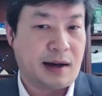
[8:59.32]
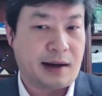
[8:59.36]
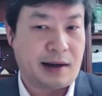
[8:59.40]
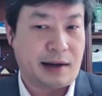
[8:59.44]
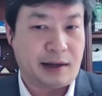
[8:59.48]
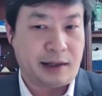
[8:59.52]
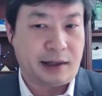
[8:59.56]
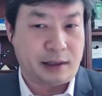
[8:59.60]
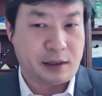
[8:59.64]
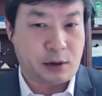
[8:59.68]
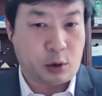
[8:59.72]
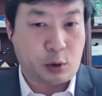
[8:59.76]

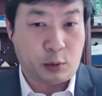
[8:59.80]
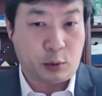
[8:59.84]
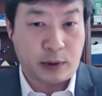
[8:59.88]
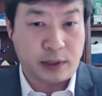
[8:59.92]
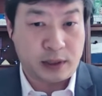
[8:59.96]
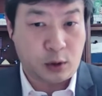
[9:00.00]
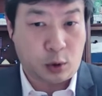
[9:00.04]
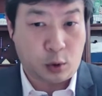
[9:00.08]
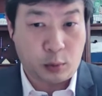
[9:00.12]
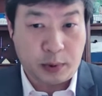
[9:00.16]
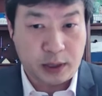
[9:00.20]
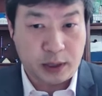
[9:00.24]
it's
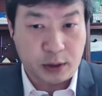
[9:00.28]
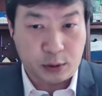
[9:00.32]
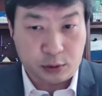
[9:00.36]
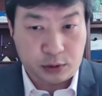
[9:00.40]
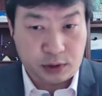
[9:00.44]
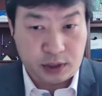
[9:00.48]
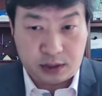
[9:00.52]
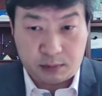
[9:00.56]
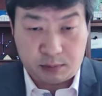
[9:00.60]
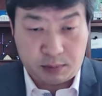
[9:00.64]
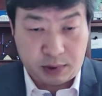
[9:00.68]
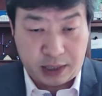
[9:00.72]
always open to
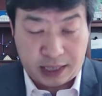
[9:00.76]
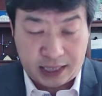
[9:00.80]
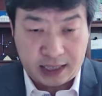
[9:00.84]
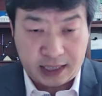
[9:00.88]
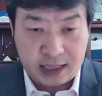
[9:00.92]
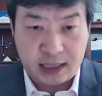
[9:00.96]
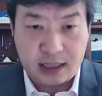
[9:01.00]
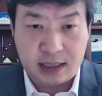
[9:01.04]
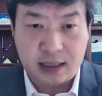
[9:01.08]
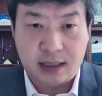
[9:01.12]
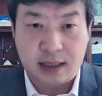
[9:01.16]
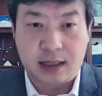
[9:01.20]

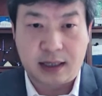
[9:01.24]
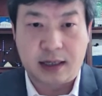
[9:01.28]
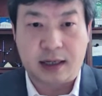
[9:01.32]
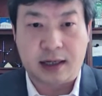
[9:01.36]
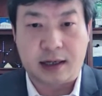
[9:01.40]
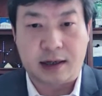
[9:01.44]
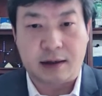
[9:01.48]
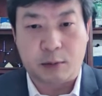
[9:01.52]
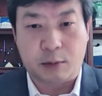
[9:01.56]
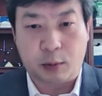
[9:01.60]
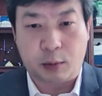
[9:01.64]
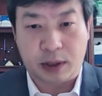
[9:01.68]
debate
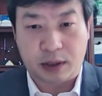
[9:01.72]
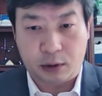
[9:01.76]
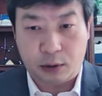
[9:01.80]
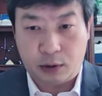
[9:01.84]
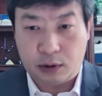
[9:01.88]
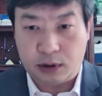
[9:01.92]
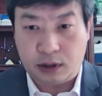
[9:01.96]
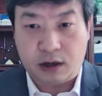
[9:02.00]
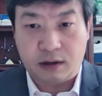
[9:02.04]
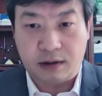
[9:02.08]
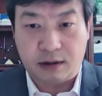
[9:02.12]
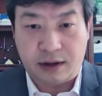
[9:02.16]
whether or
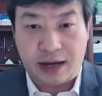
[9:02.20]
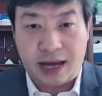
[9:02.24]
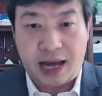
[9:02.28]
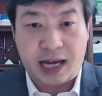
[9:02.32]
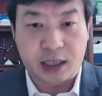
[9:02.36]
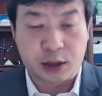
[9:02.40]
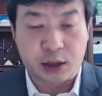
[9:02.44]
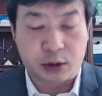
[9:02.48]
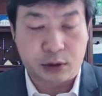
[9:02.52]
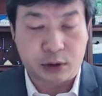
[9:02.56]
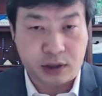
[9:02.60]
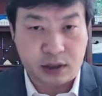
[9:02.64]
not you
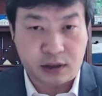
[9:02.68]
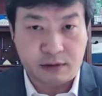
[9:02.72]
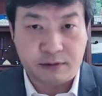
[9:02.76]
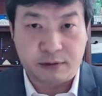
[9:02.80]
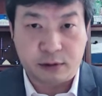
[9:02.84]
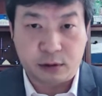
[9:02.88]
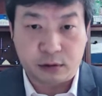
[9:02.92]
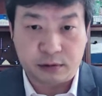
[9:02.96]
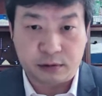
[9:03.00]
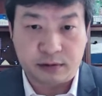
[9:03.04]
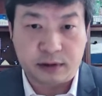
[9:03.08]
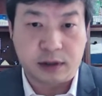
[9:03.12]
actually
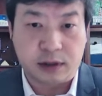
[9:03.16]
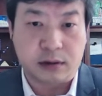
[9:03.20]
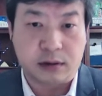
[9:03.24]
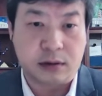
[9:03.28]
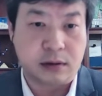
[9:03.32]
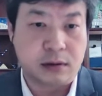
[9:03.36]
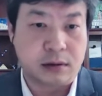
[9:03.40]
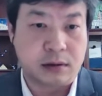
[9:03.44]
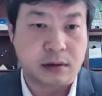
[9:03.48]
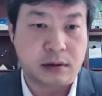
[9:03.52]
fulfill